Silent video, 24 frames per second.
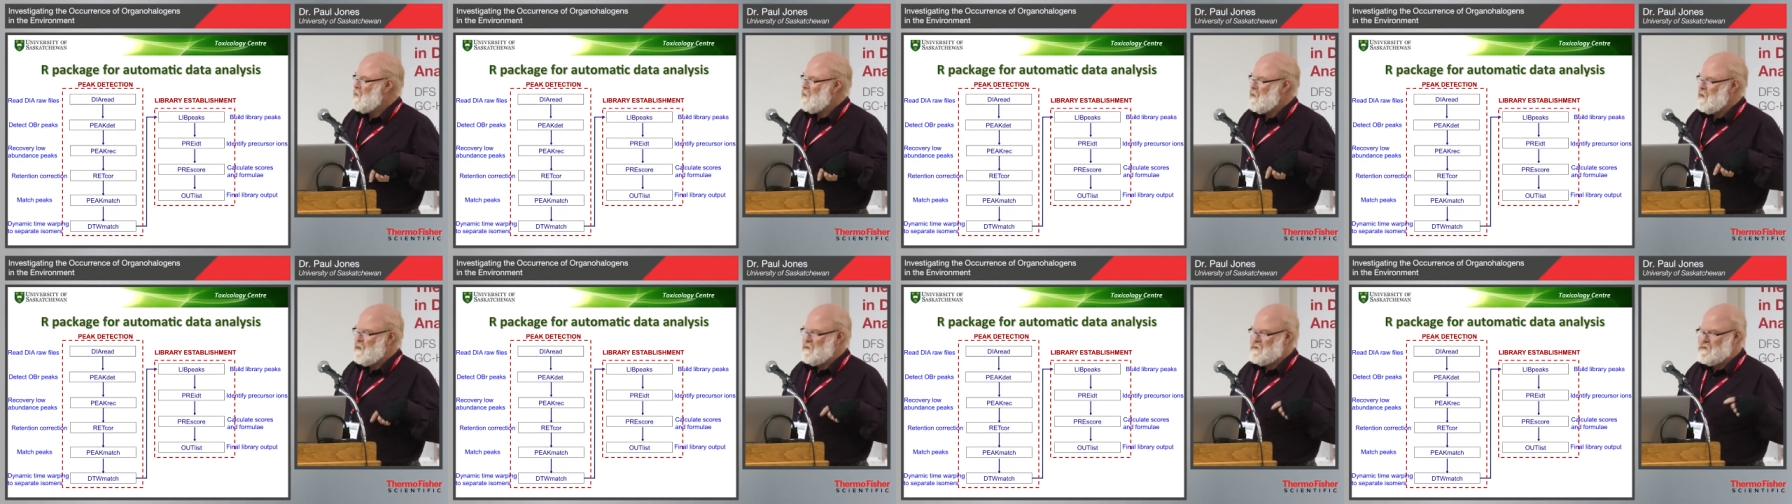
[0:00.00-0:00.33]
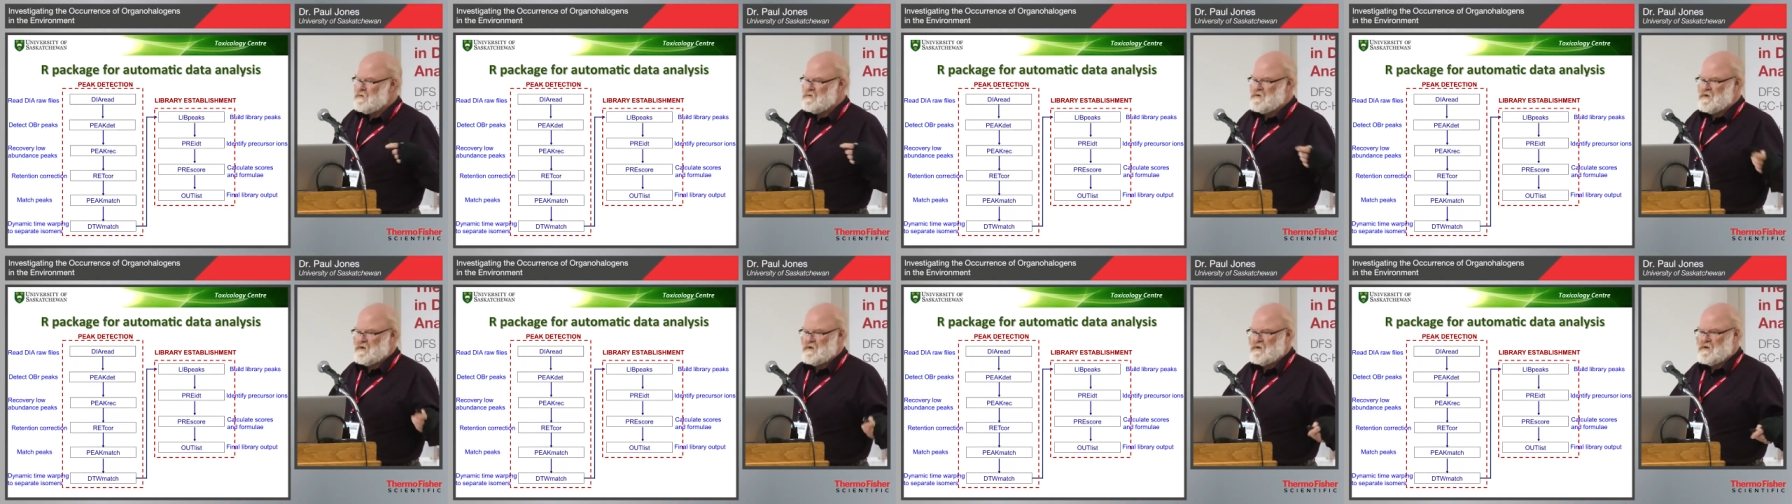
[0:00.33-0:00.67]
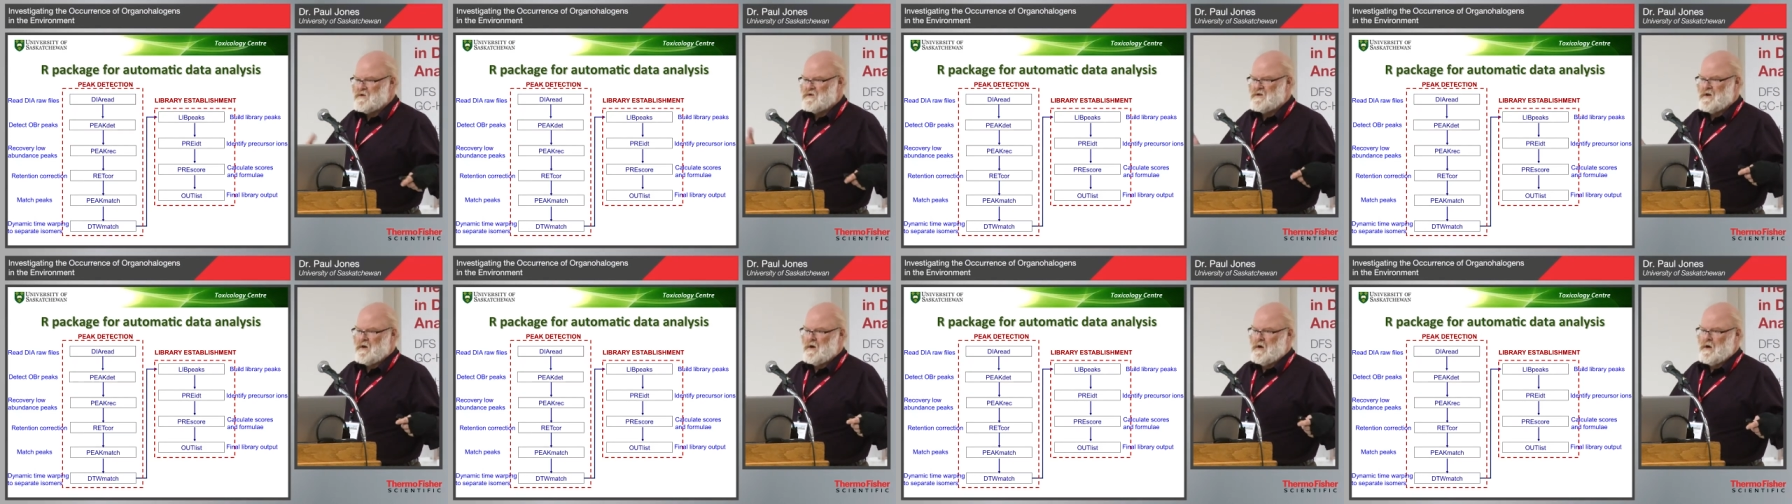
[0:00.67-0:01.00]
uh, using
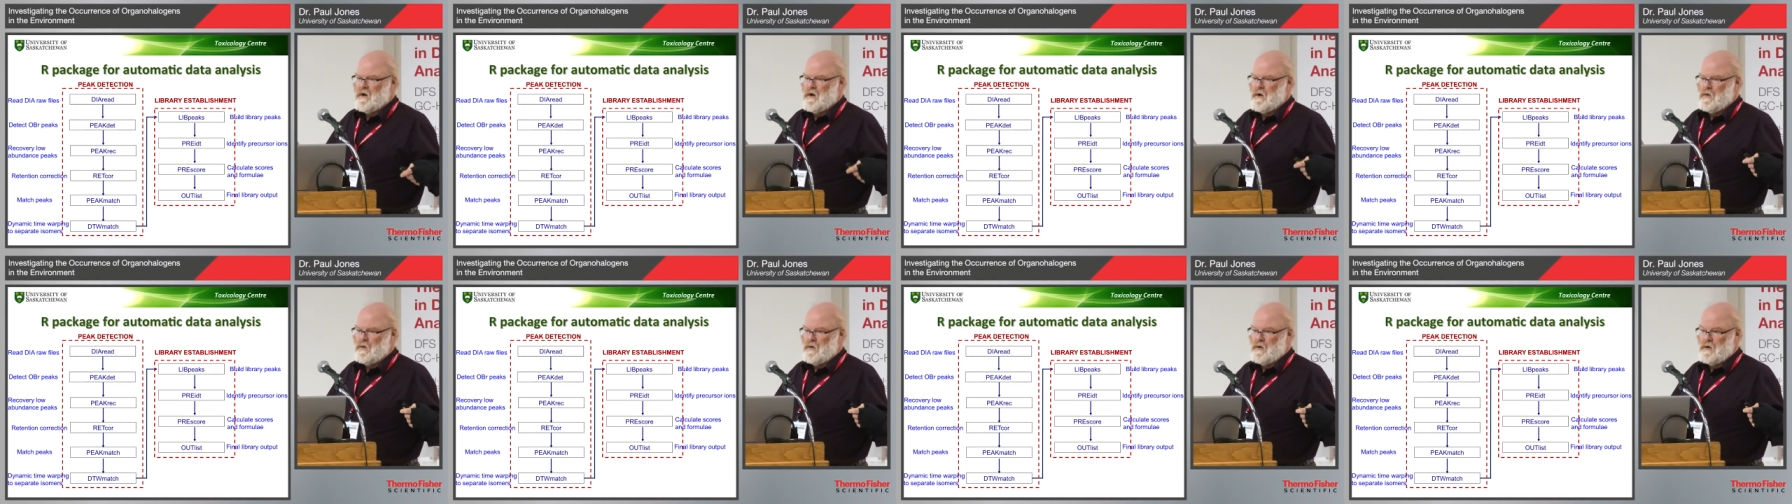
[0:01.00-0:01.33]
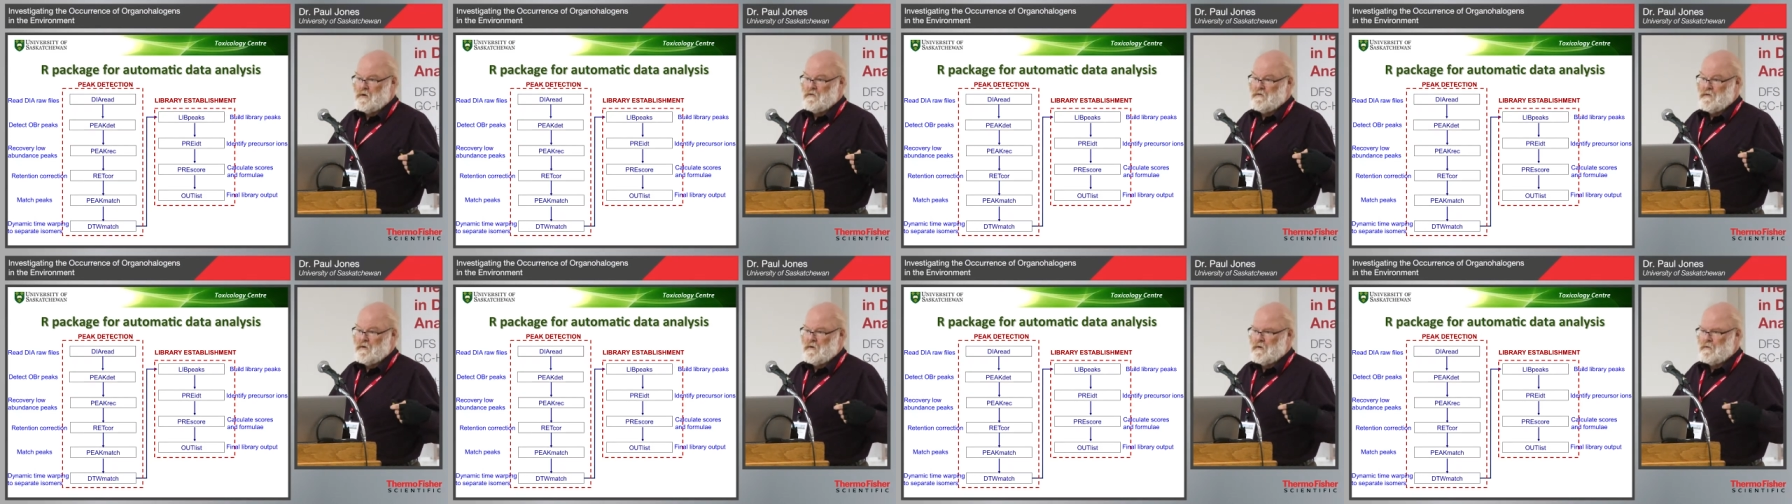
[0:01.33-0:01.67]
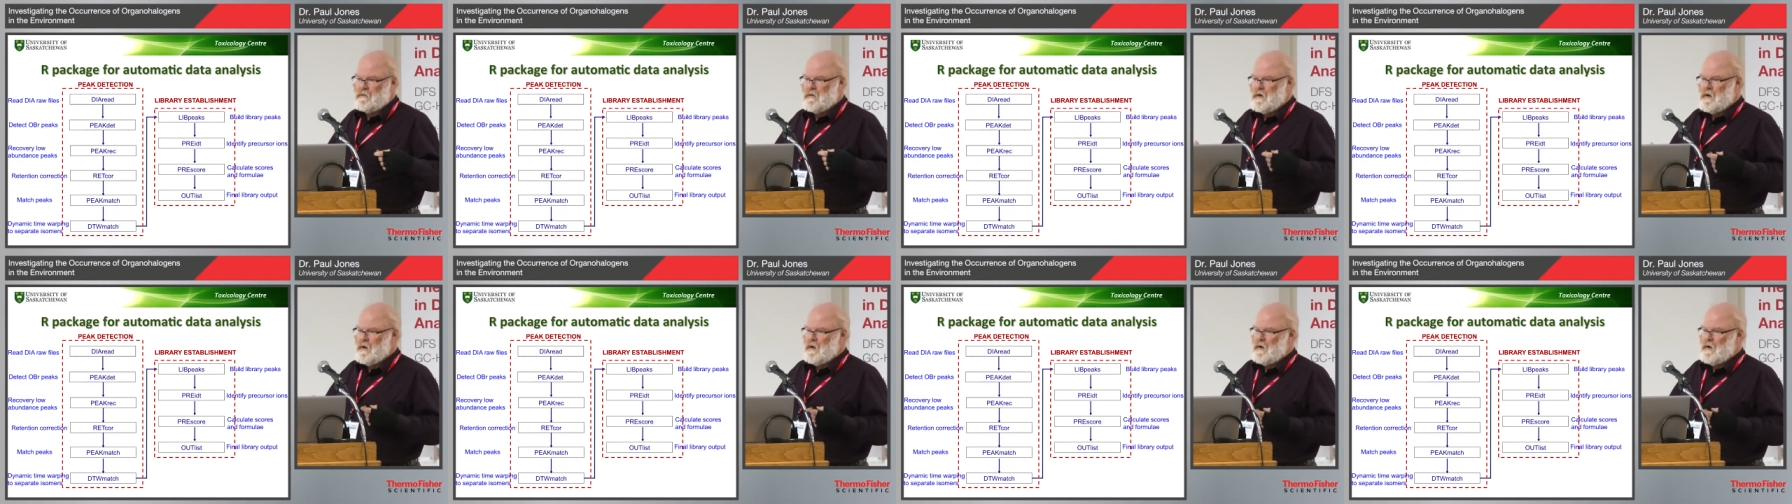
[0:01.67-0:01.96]
this R workflow.